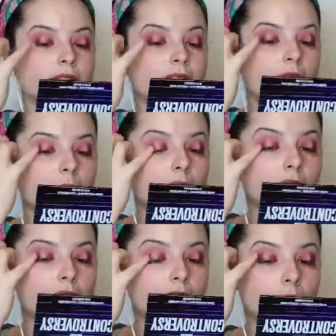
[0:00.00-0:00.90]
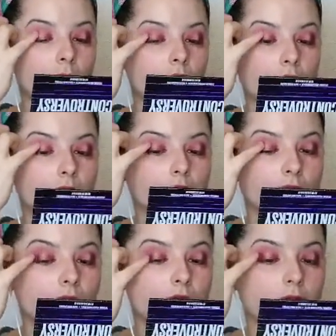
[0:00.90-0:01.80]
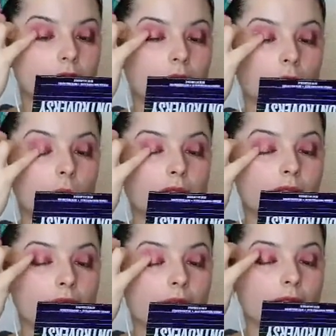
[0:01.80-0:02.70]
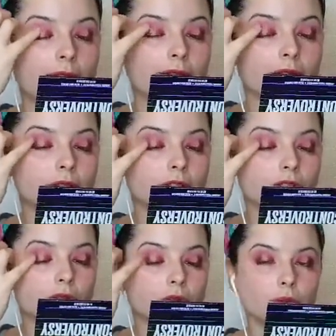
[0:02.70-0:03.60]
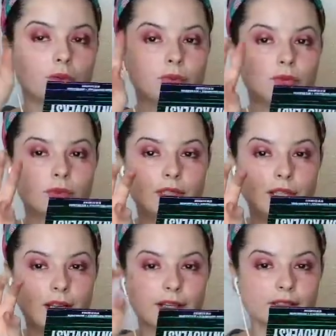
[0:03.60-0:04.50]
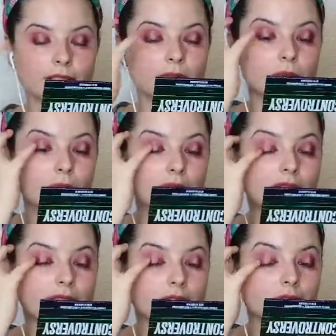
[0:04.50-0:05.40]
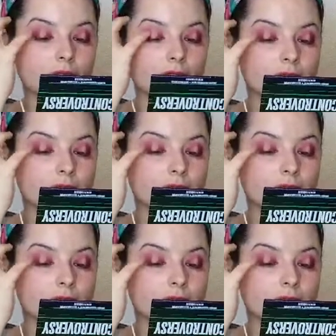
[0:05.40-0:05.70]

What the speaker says: how well they can work without having to cut with concealer.